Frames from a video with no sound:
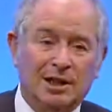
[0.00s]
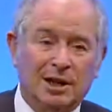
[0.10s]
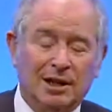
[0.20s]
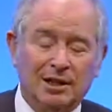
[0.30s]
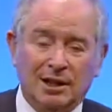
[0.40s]

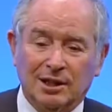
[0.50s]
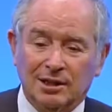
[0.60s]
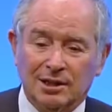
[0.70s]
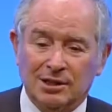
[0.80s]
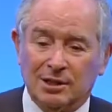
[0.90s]

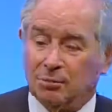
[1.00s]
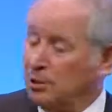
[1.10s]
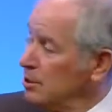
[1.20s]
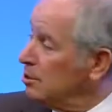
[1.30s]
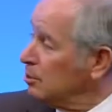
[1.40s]
And he said, well,
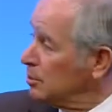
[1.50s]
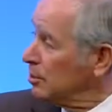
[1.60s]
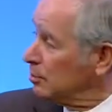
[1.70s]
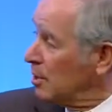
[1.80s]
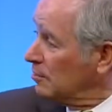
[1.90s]
he's a
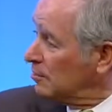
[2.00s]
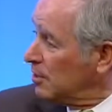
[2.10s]
really great